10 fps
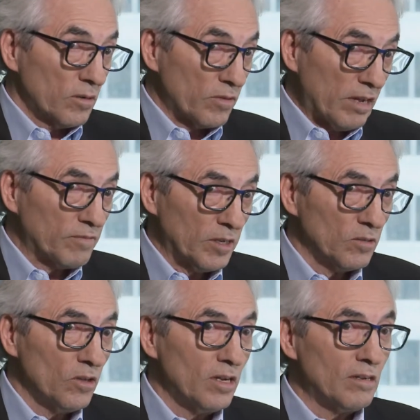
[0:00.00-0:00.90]
drafting
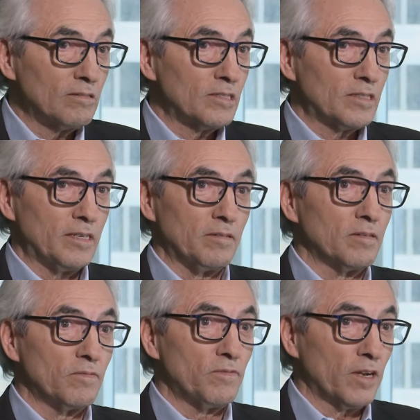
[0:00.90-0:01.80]
laws
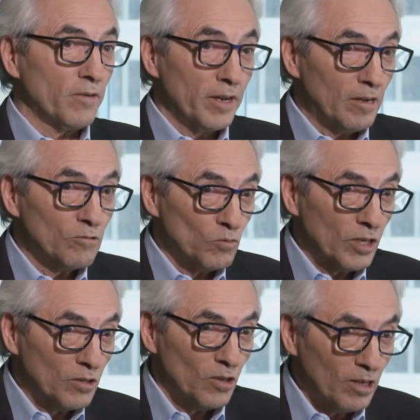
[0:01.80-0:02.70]
and figuring out
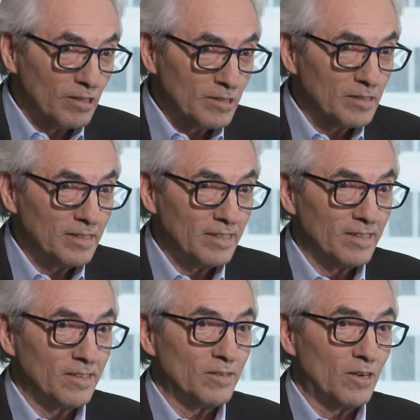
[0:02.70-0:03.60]
what laws
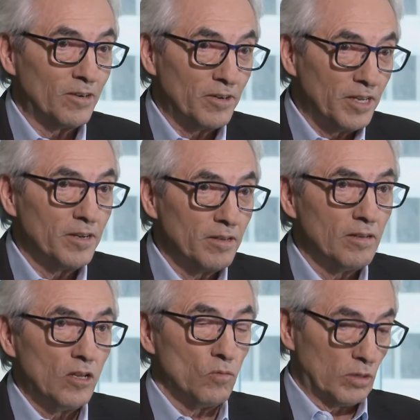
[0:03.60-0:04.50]
are, are
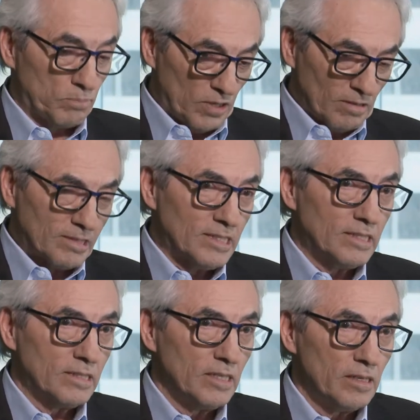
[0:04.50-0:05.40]
needed, what
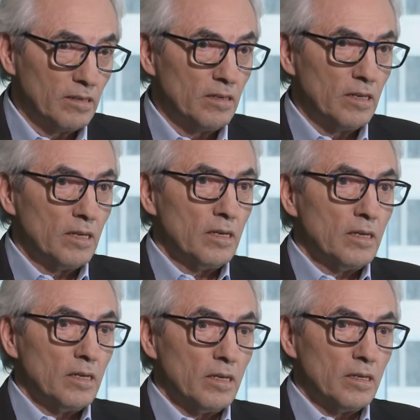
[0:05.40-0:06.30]
policies needed,
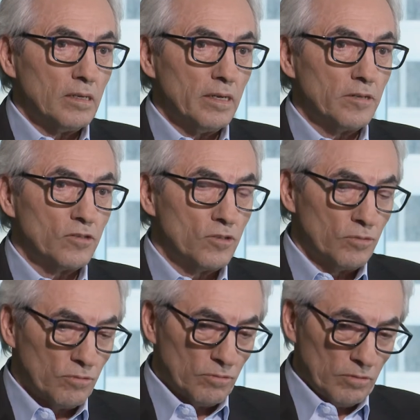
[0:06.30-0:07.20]
uh, and
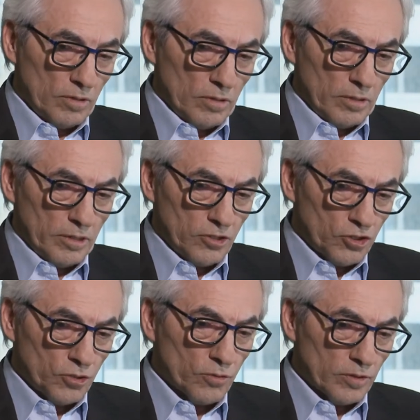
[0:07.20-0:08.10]
to
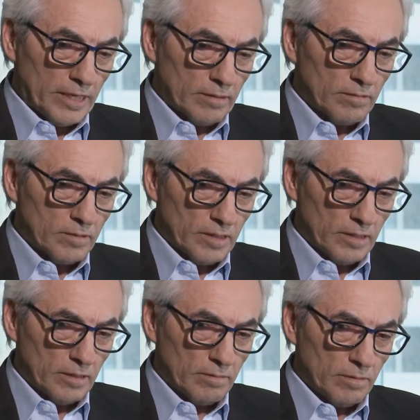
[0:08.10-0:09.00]
ensure that
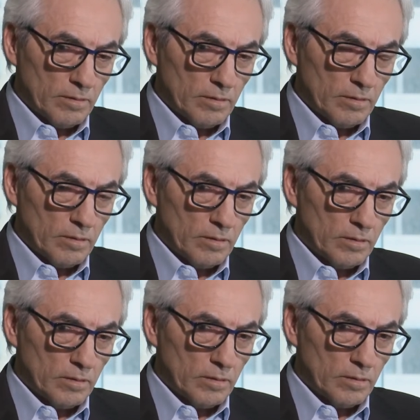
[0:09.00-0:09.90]
uh,
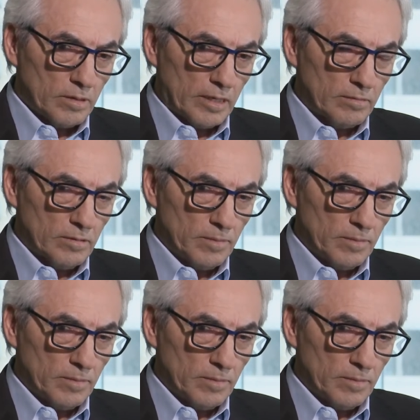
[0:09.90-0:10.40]
that